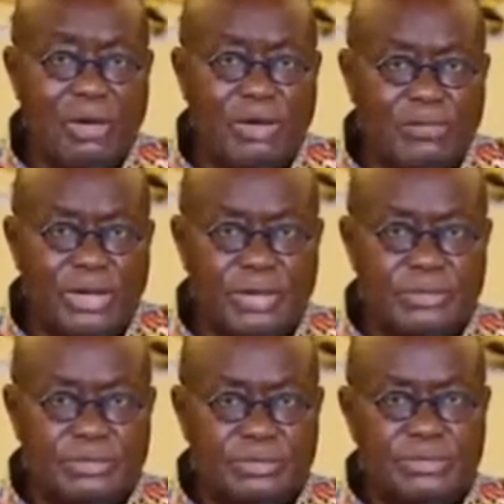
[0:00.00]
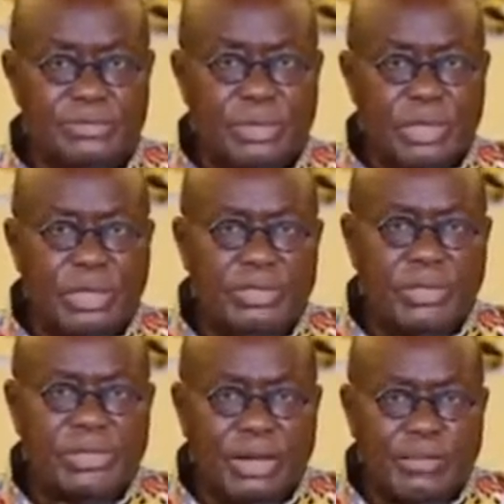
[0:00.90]
However,
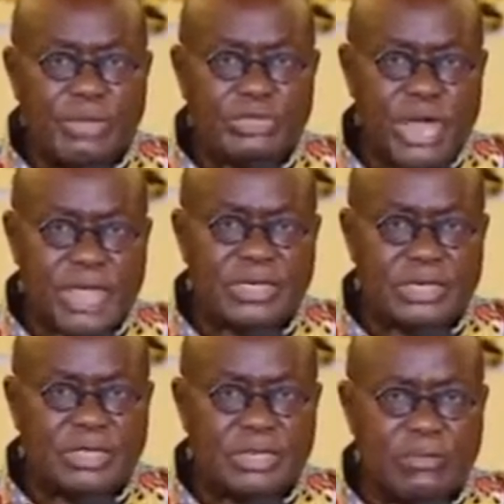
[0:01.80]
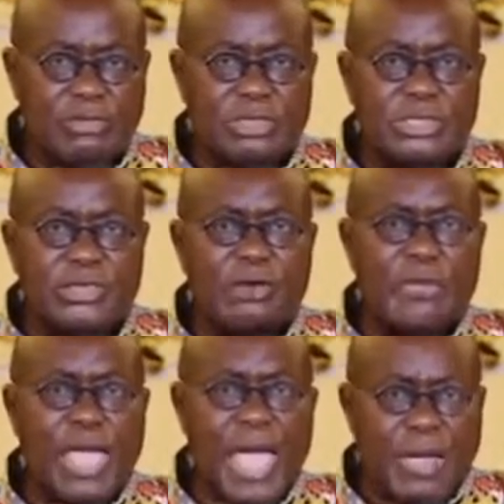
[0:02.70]
the double-track system will still
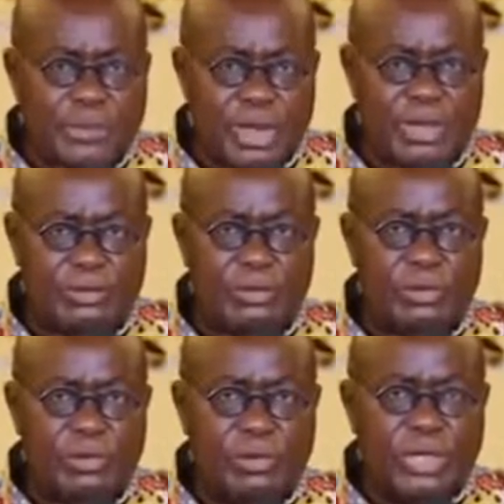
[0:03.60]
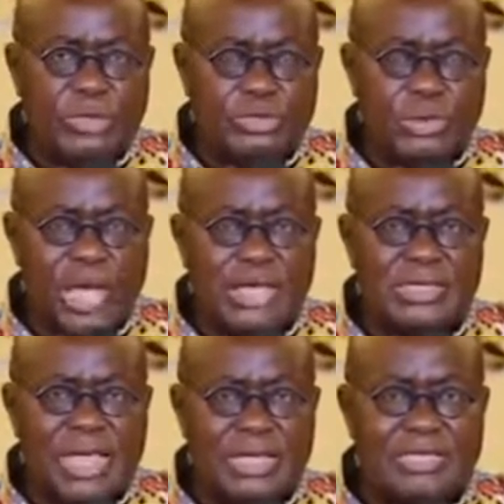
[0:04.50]
be applicable to
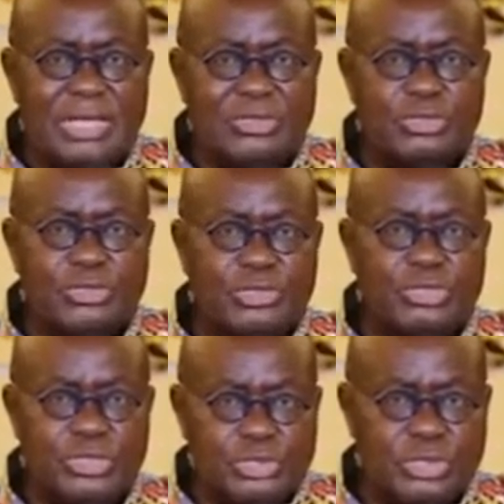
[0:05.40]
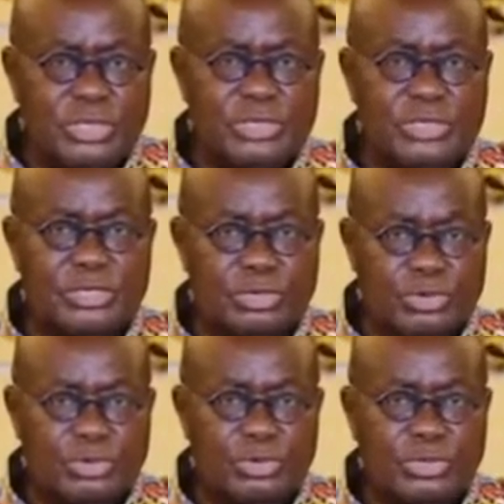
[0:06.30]
SHS2 students in
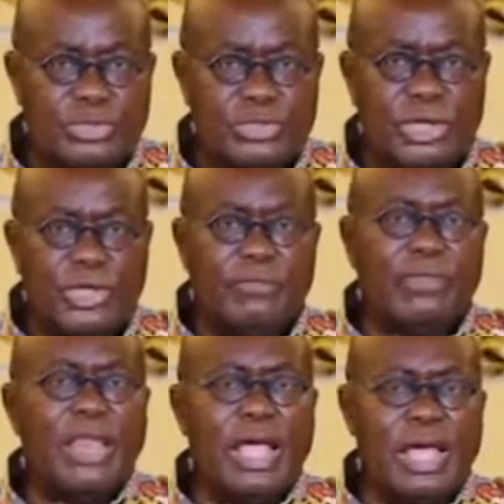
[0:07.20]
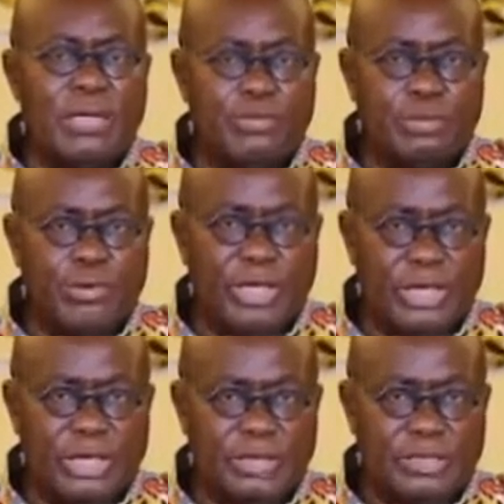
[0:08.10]
schools that are
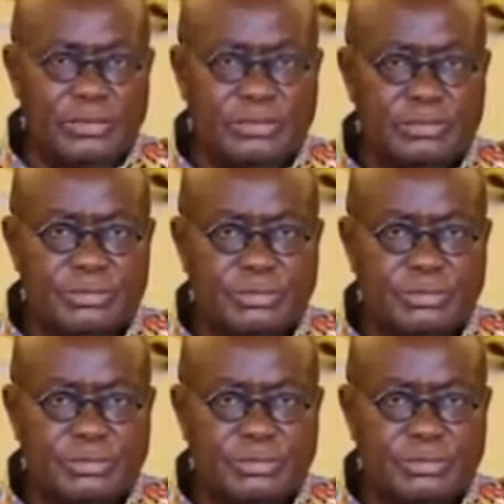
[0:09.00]
employing it.